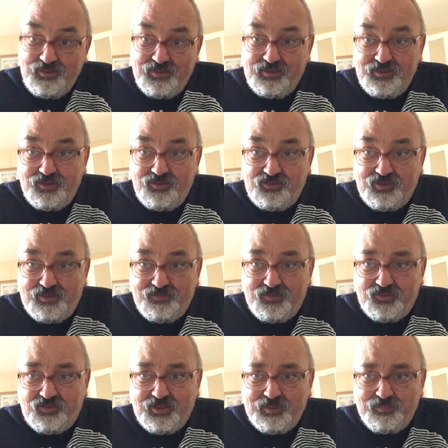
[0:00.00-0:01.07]
Used to have the
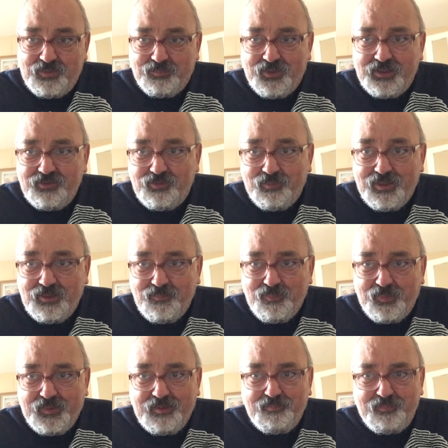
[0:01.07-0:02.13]
same debate about
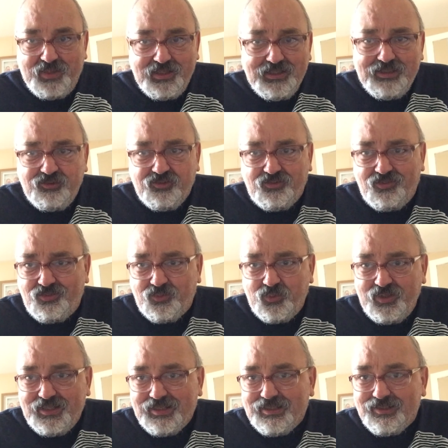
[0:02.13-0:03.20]
page
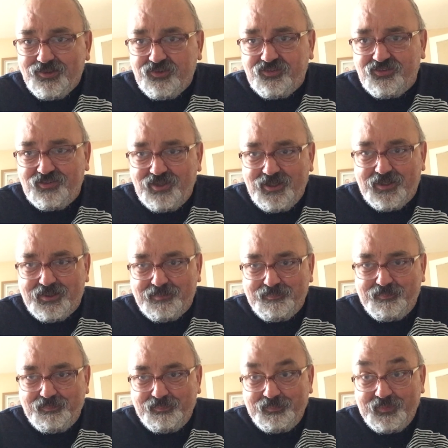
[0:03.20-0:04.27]
3 in The Sun.
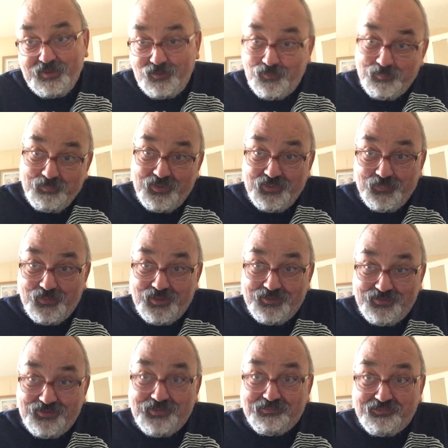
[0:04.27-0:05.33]
Oh, and by the way,
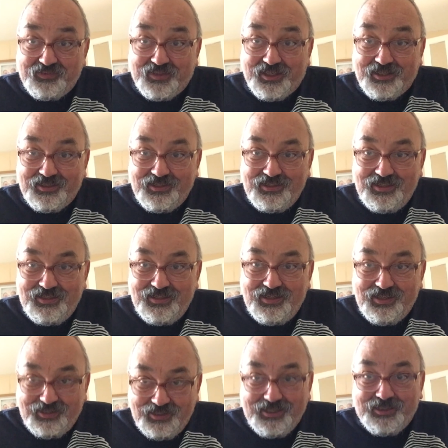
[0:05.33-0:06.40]
don't forget,
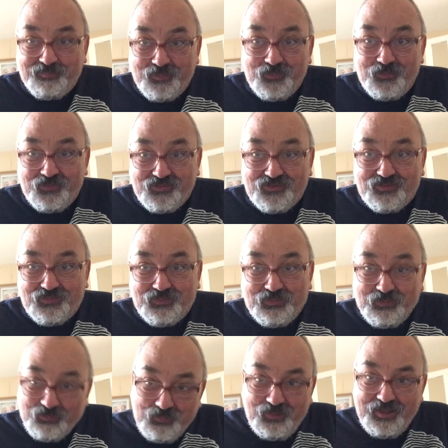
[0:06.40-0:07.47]
Labour was
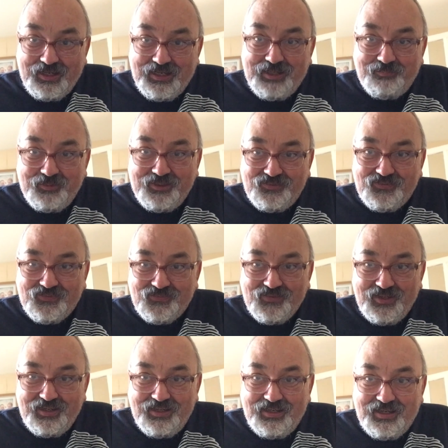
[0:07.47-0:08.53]
quite happy to
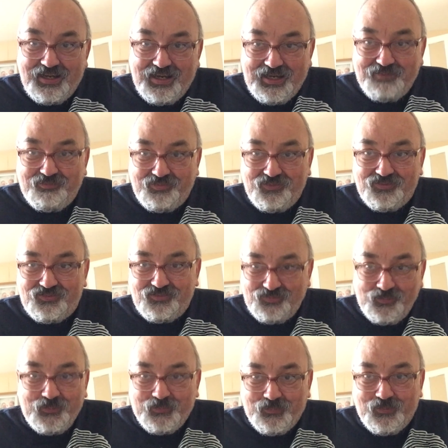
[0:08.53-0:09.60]
have the
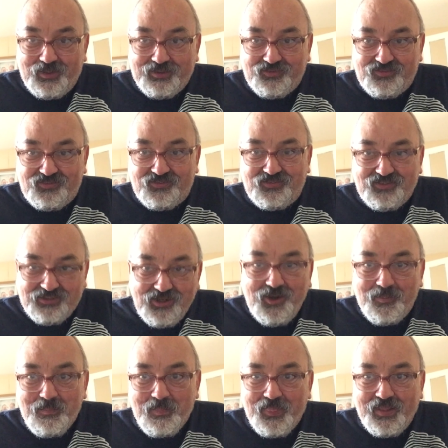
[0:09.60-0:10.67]
Soraway
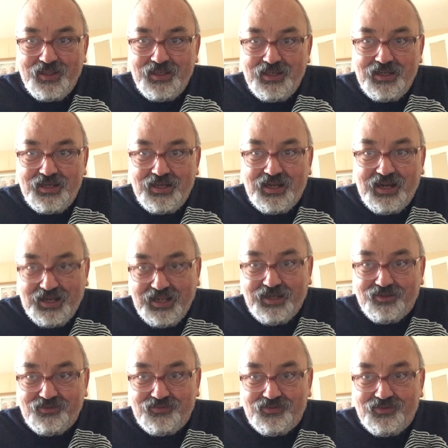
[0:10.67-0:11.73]
scum at
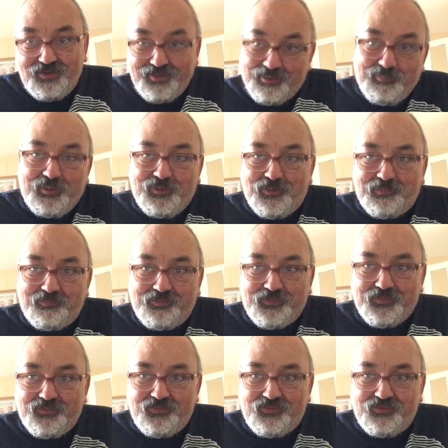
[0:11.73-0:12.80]
Labour
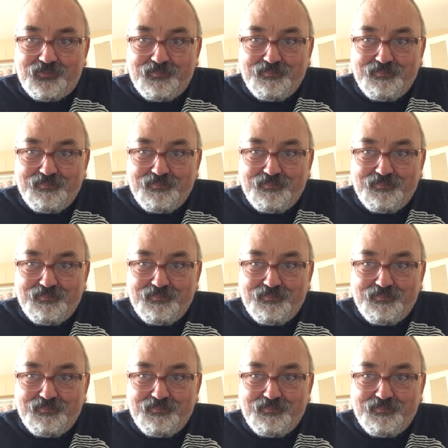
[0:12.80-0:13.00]
conference.